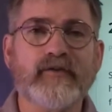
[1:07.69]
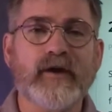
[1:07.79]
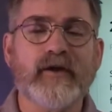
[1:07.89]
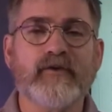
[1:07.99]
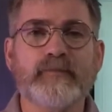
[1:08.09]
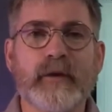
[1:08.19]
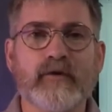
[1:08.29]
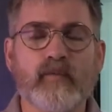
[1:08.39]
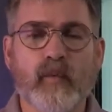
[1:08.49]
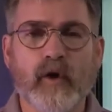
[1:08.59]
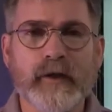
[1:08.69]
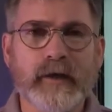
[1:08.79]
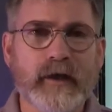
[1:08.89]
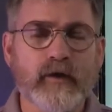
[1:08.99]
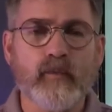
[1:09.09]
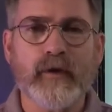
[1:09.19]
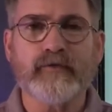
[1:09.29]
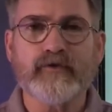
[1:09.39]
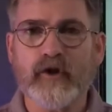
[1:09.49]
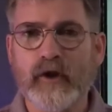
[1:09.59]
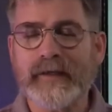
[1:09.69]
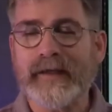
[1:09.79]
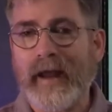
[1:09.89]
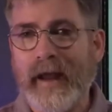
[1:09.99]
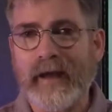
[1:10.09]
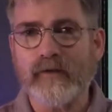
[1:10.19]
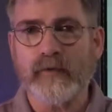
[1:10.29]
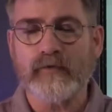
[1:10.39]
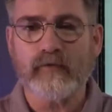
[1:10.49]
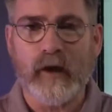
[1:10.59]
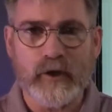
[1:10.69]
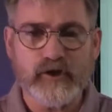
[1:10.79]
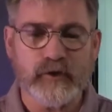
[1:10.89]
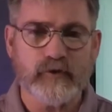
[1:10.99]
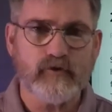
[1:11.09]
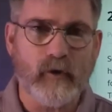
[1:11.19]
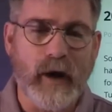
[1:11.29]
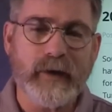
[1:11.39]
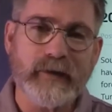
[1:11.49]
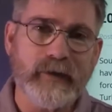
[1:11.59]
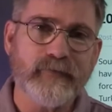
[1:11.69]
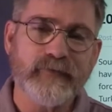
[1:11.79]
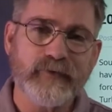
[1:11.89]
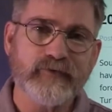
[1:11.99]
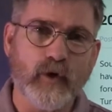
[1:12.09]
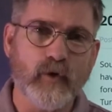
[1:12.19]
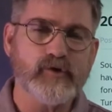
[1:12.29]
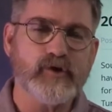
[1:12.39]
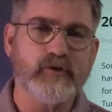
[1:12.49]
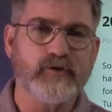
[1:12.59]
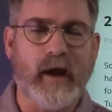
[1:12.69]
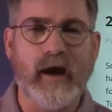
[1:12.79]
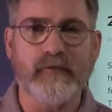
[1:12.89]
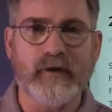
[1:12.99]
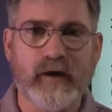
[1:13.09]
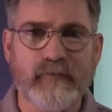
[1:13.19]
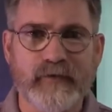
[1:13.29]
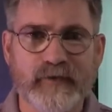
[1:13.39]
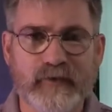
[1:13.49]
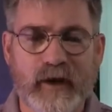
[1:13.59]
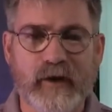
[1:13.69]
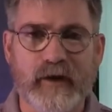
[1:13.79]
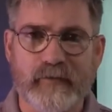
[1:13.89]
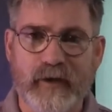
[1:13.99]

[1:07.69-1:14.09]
has been working with Turkey and with Russia to try to get the soldiers out of this area.